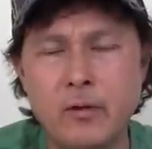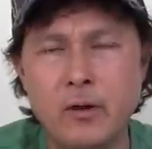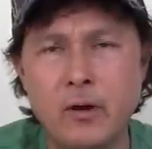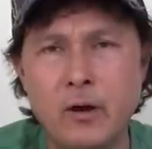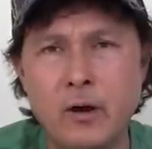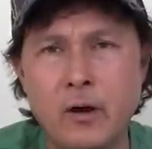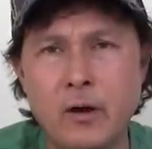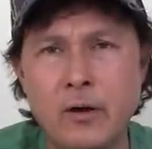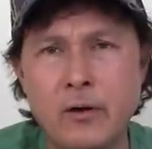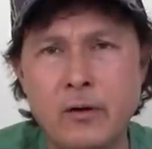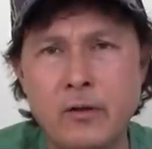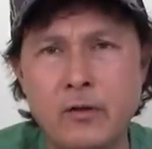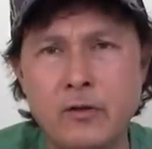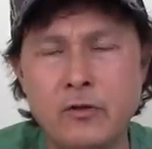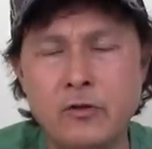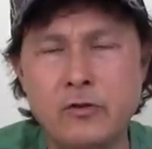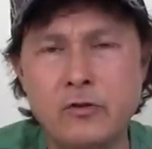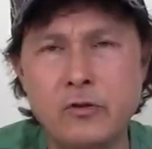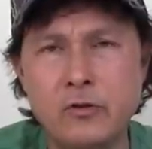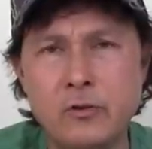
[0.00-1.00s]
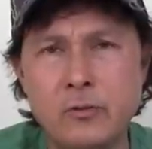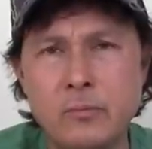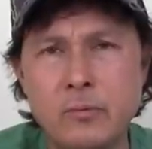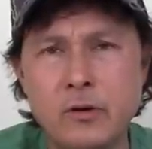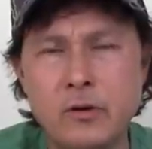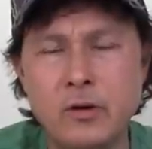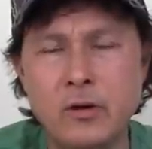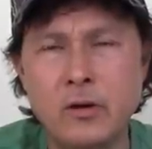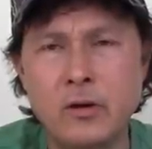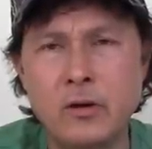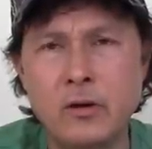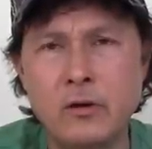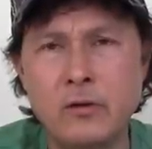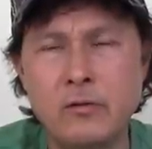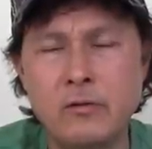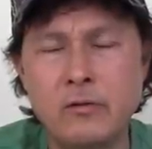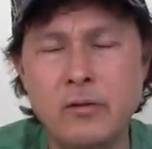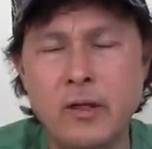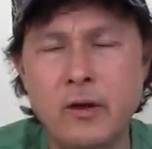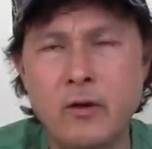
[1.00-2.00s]
on YouTube uh,
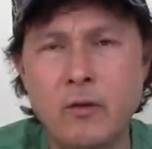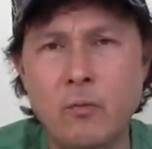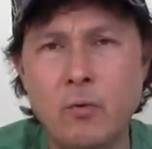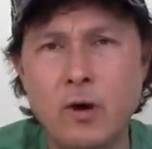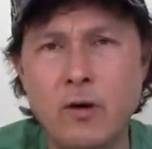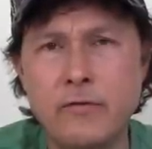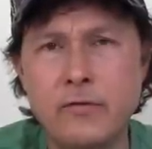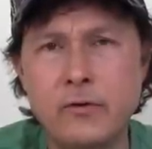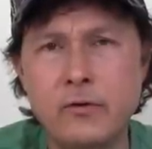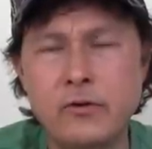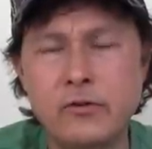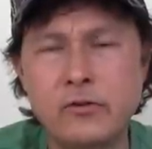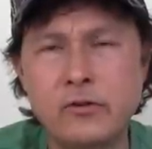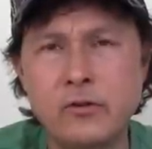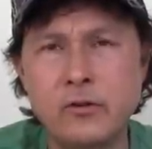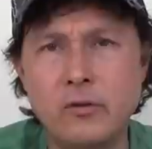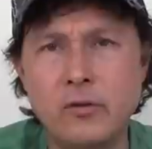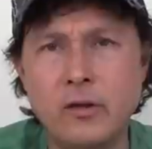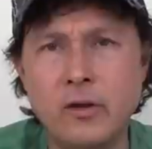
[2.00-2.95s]
that are raw foodists do.